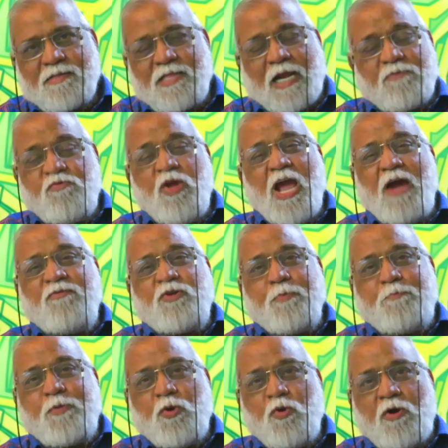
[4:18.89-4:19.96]
That we have
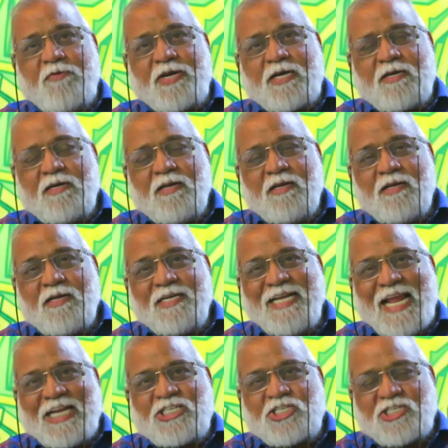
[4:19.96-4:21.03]
to prove our
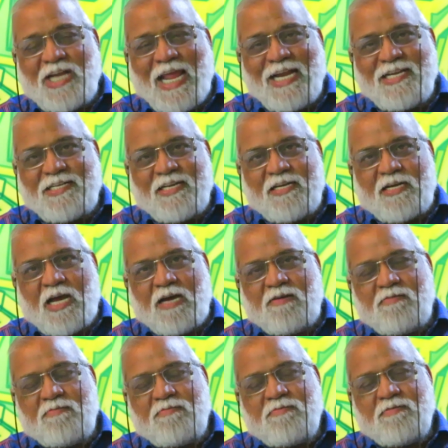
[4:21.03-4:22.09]
nationality
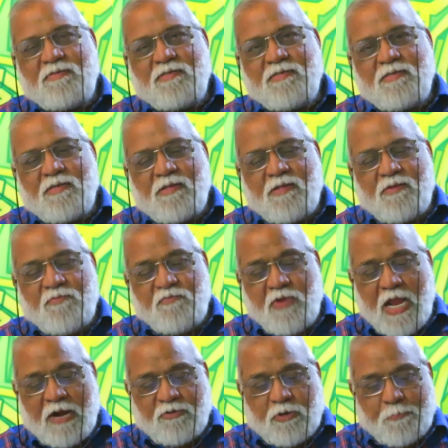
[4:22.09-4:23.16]
now.
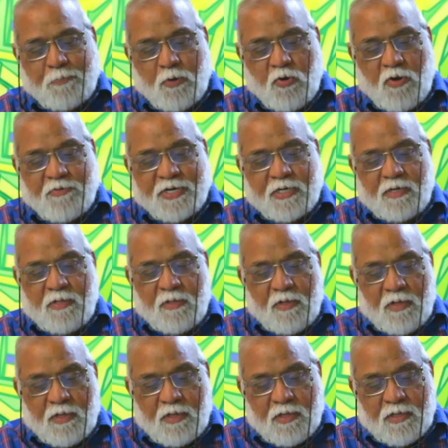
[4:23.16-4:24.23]
We have to prove our
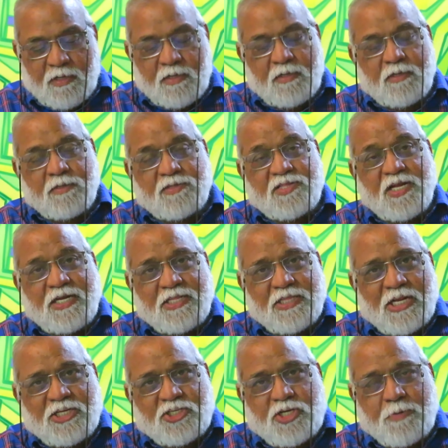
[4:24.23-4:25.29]

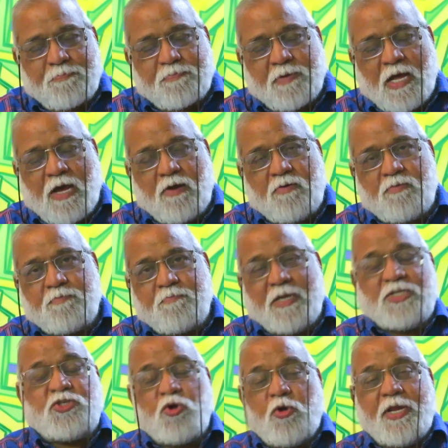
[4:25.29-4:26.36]
citizenship now
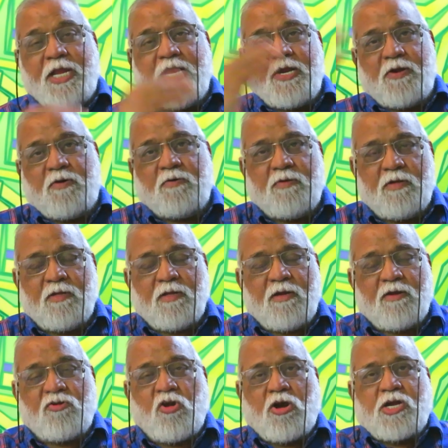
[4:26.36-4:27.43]
by showing, you know,
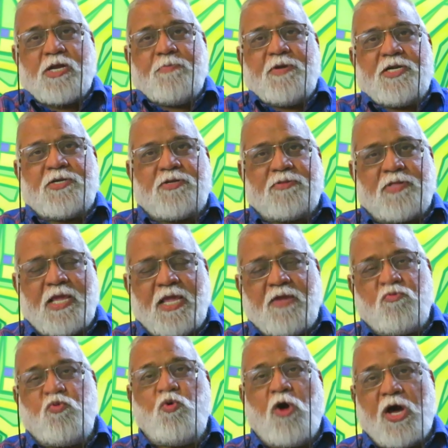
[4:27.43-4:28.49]
a document to
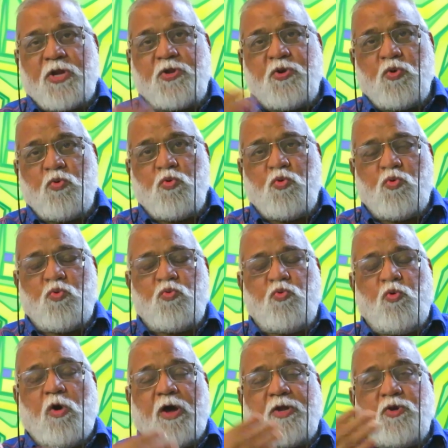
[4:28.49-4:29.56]
say, who are you?
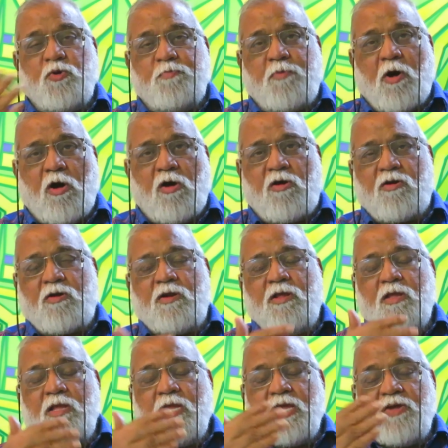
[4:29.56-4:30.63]
Who are you born?
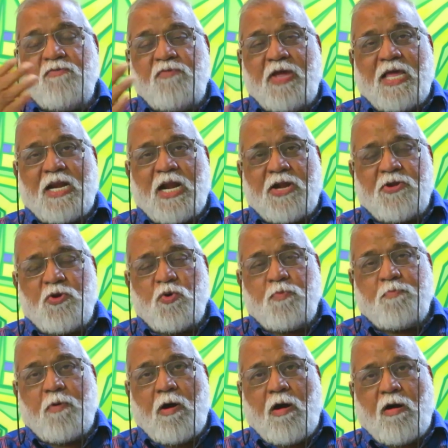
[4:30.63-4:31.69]
Where are
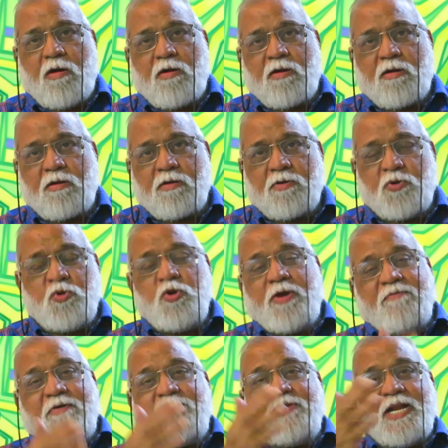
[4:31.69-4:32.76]
you born? Do you
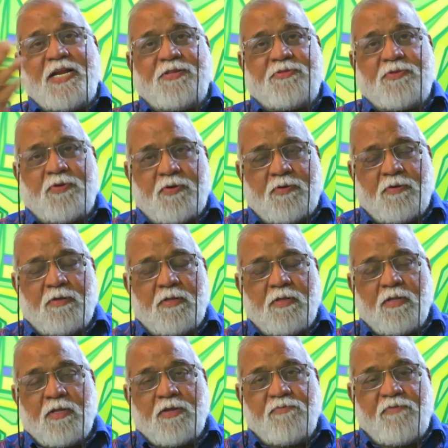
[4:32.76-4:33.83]
have evidence, you know,
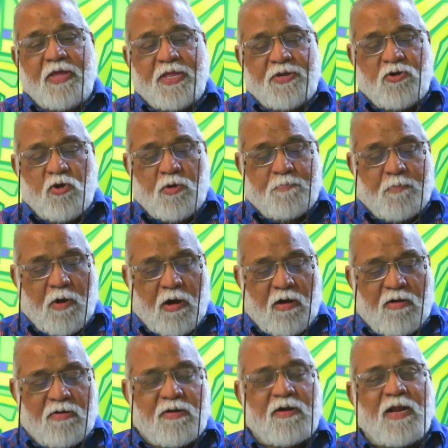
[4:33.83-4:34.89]
where you are
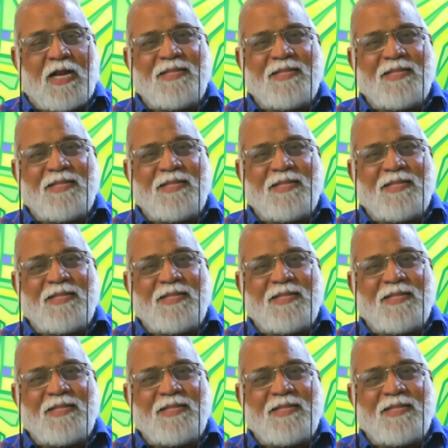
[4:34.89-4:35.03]
born?